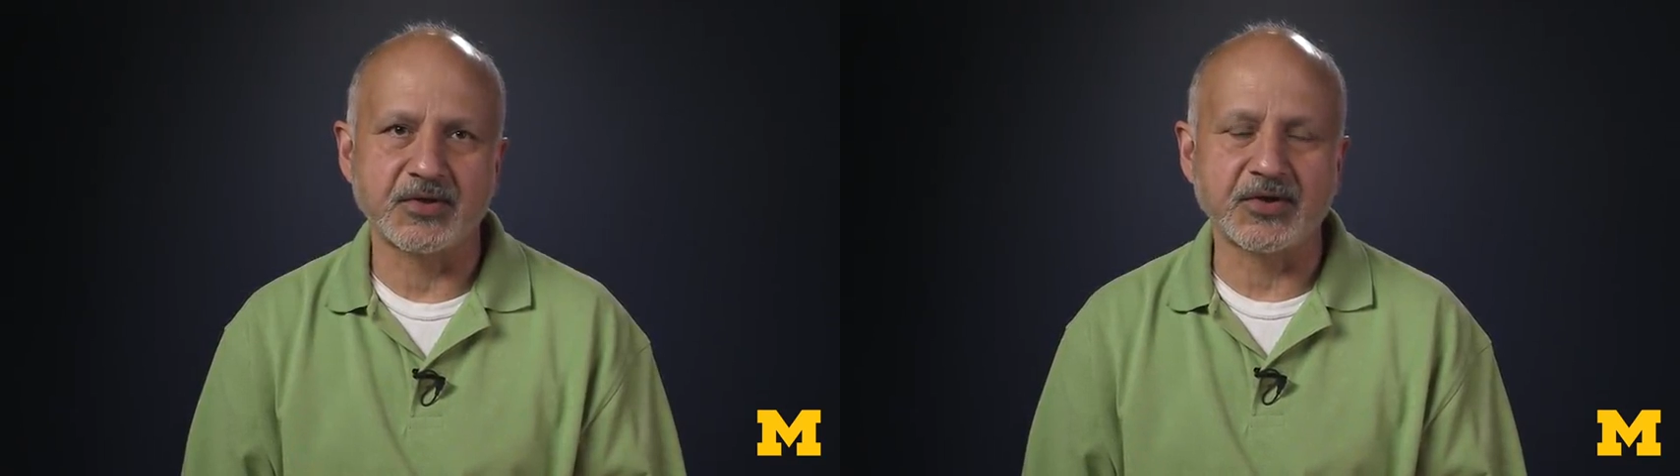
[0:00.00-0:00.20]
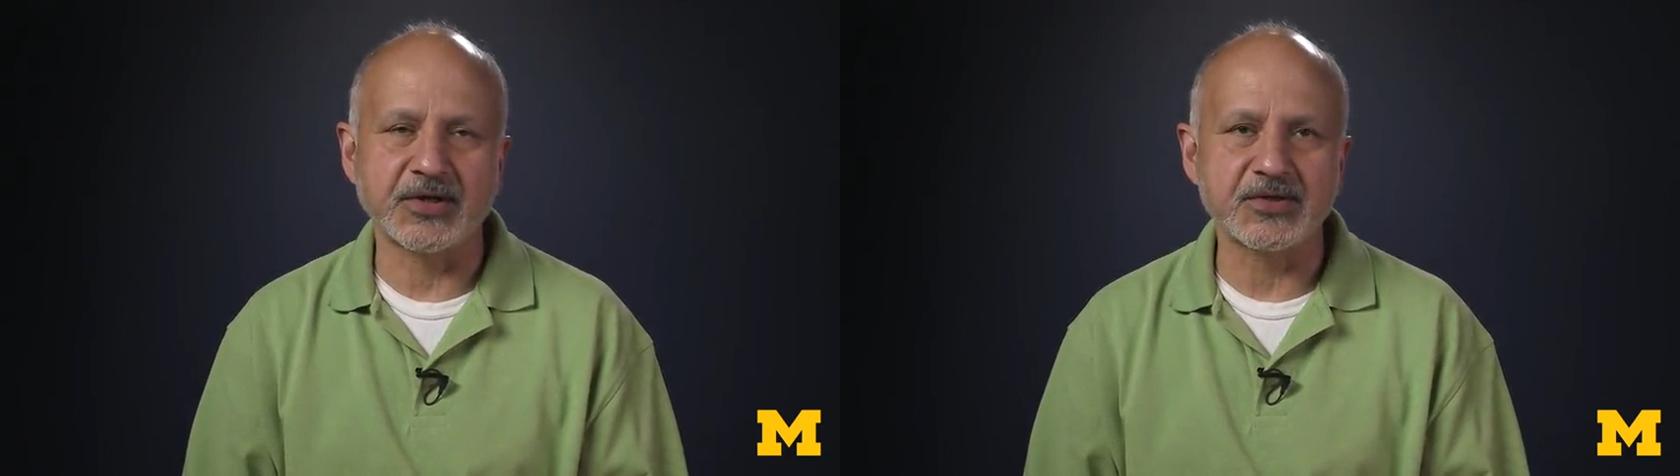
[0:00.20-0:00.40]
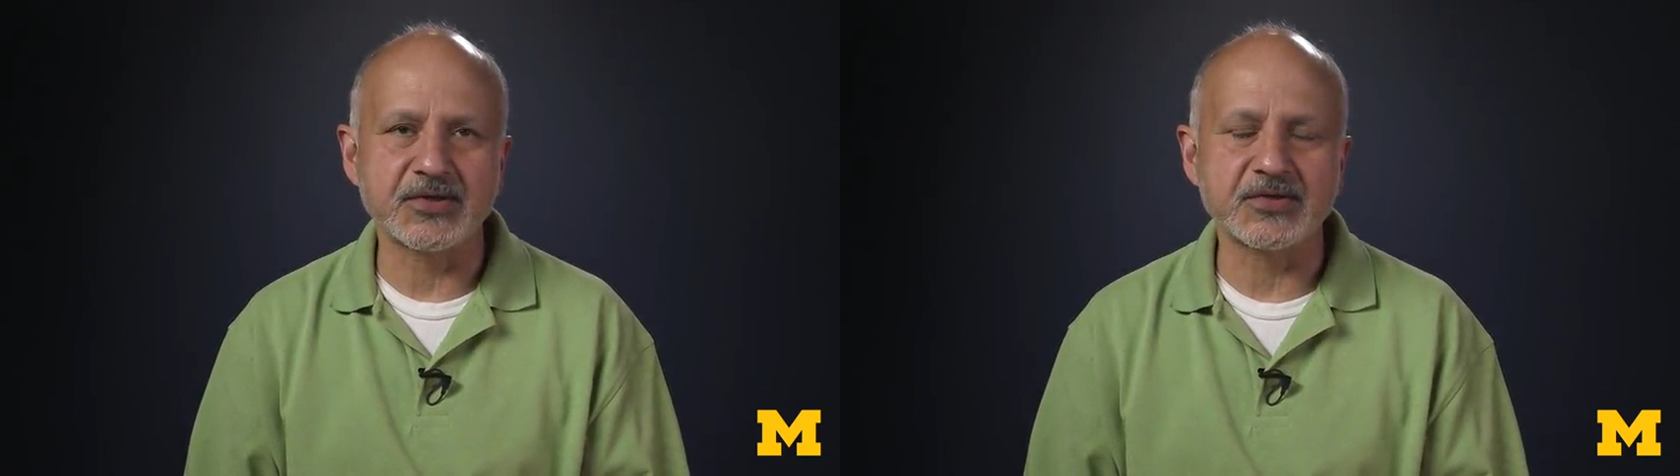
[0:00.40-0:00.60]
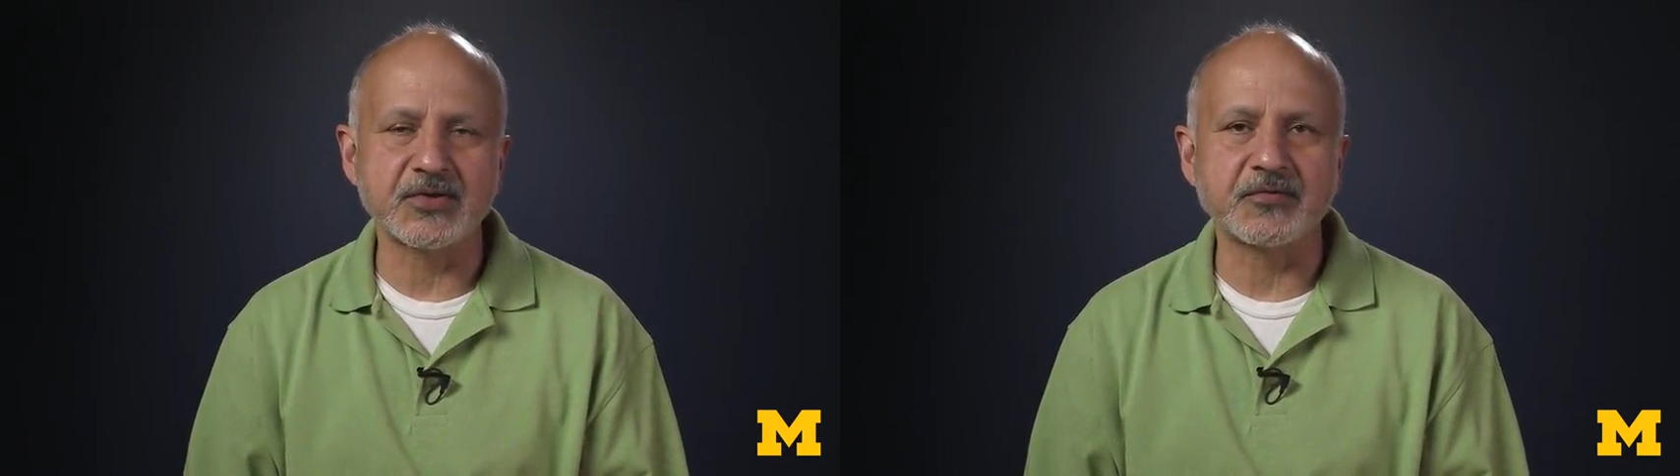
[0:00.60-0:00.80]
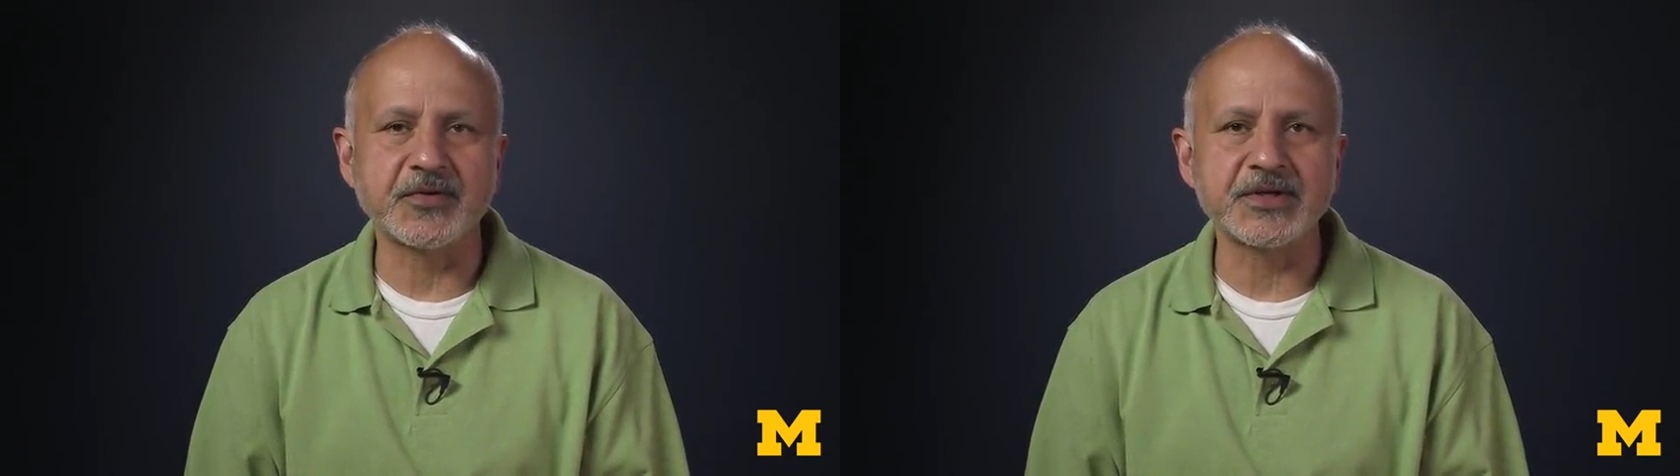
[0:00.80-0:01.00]
Okay, so
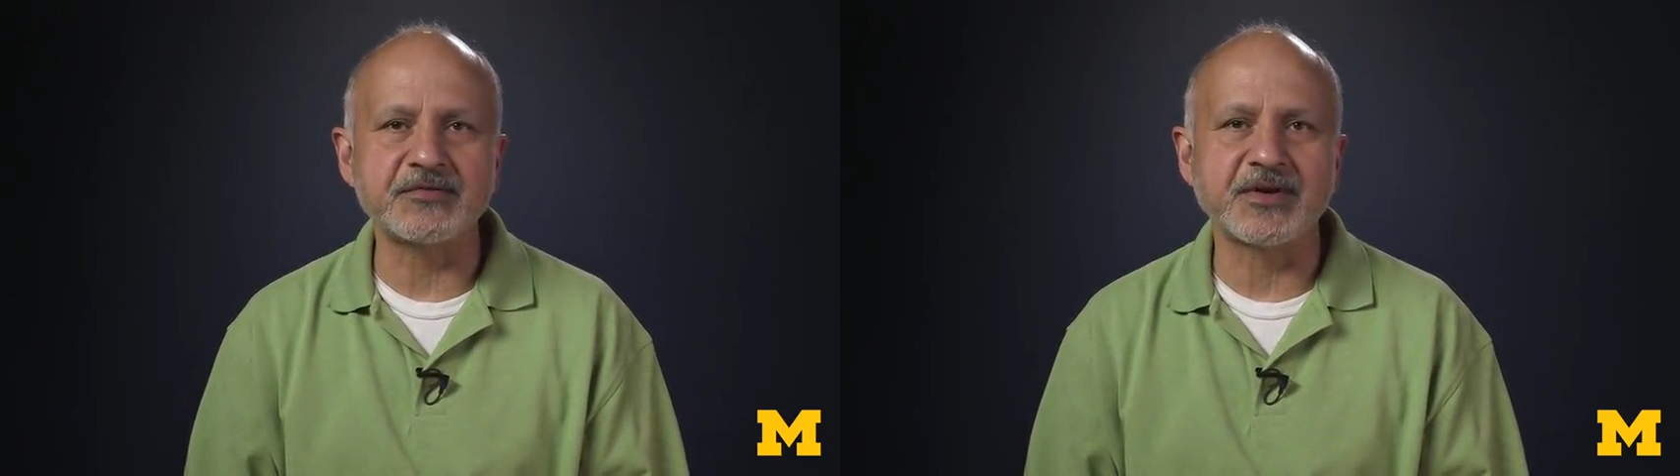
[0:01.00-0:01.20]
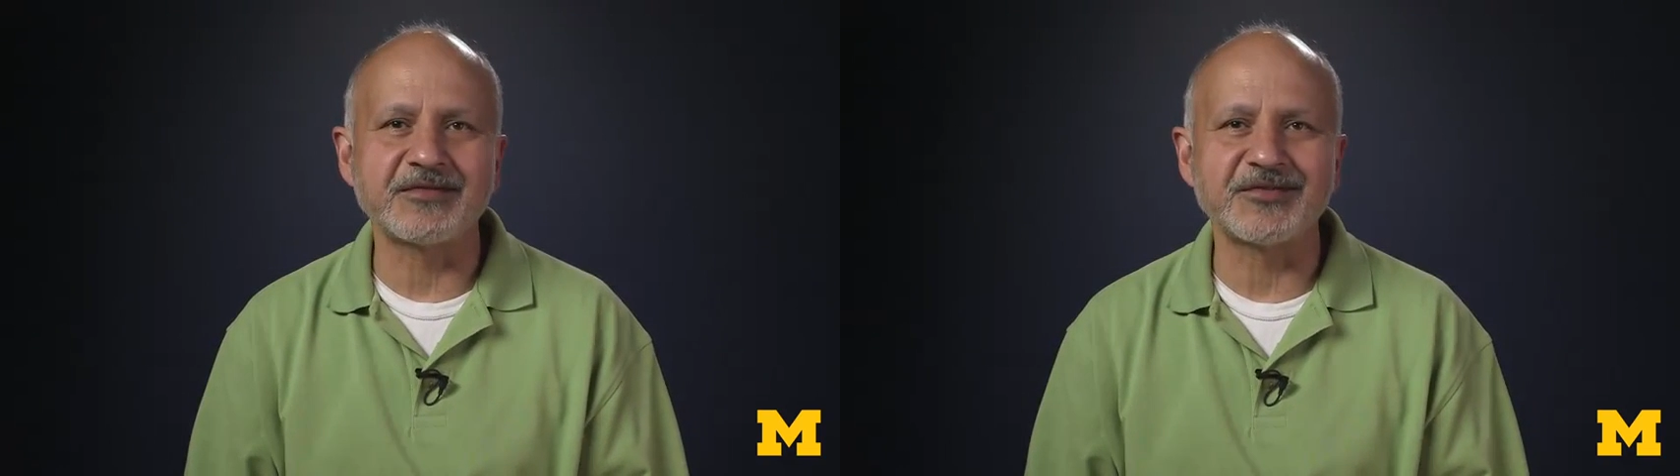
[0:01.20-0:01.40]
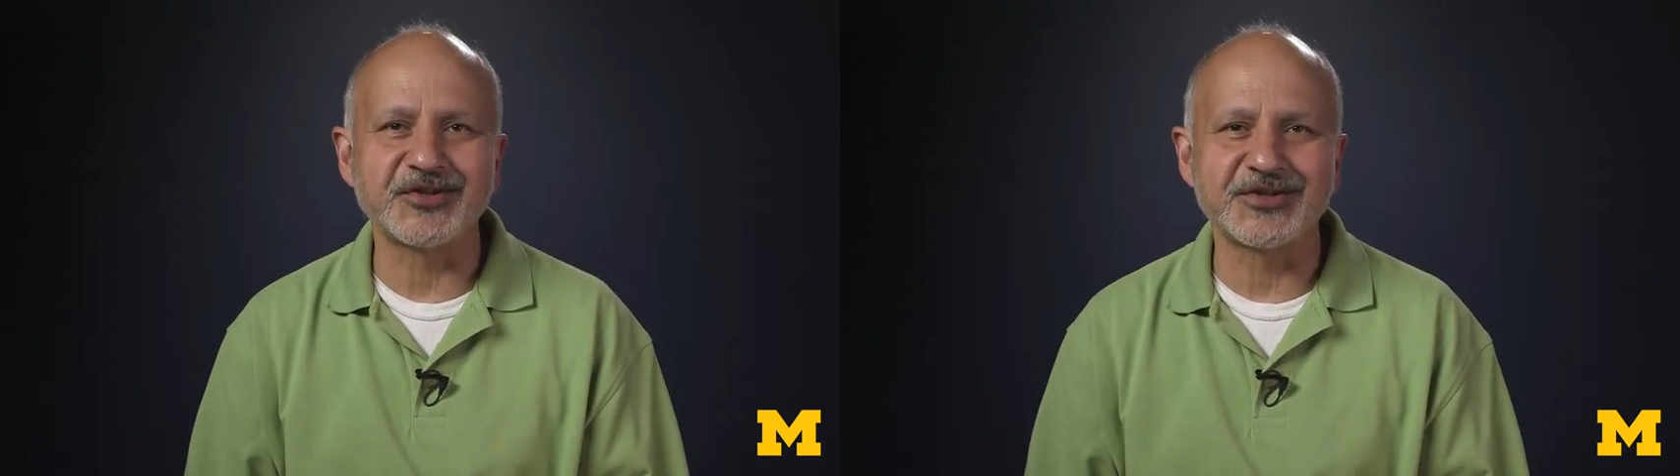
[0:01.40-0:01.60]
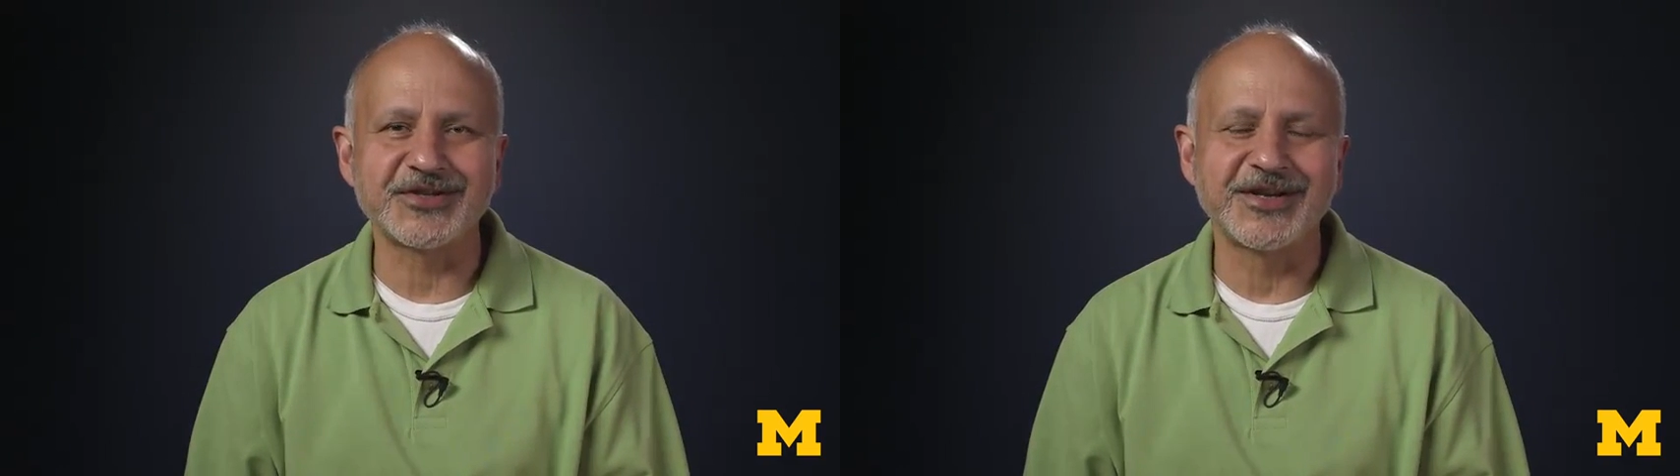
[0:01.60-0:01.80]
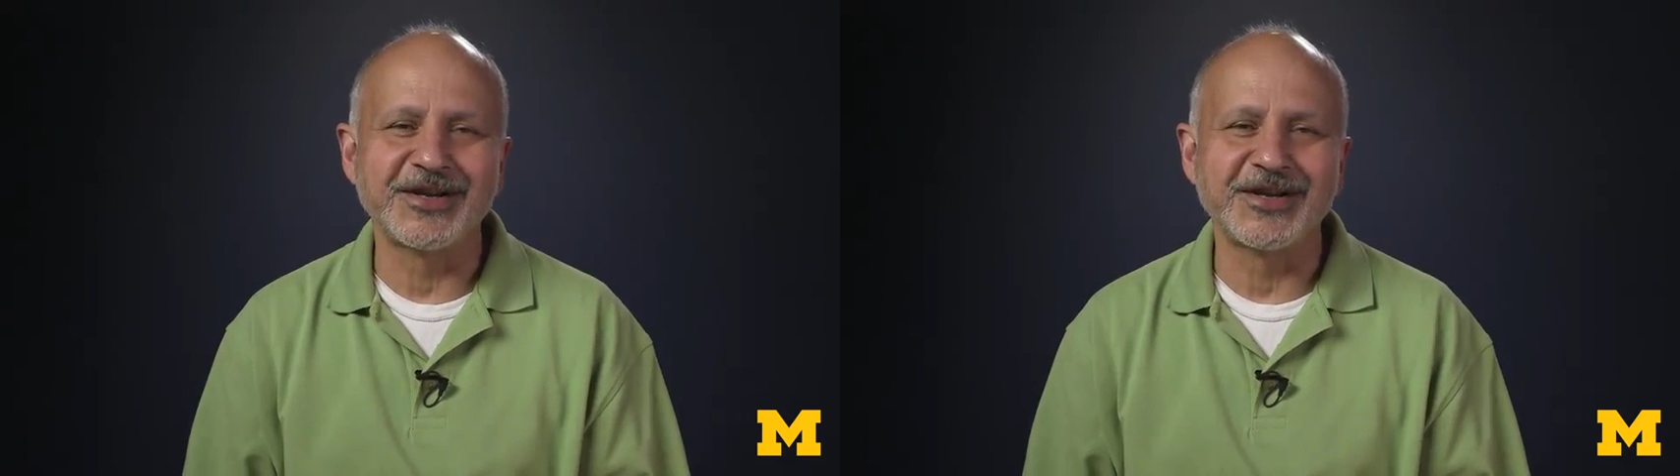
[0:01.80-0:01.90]
the first one was